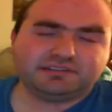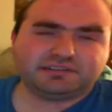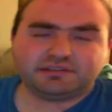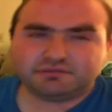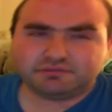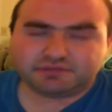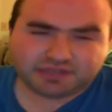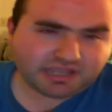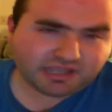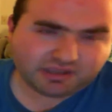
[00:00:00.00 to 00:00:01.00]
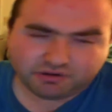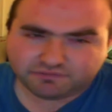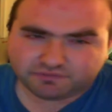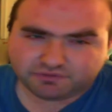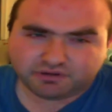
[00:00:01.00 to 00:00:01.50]
So, yeah,
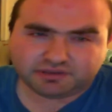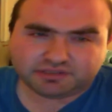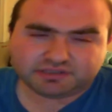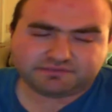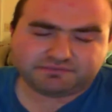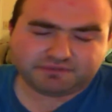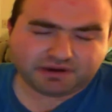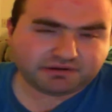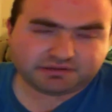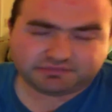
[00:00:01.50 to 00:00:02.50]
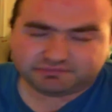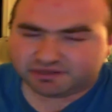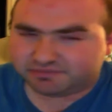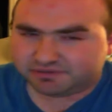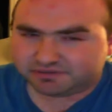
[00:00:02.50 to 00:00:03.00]
overall, this very
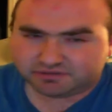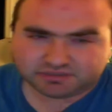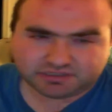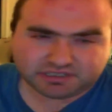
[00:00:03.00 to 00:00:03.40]
made me start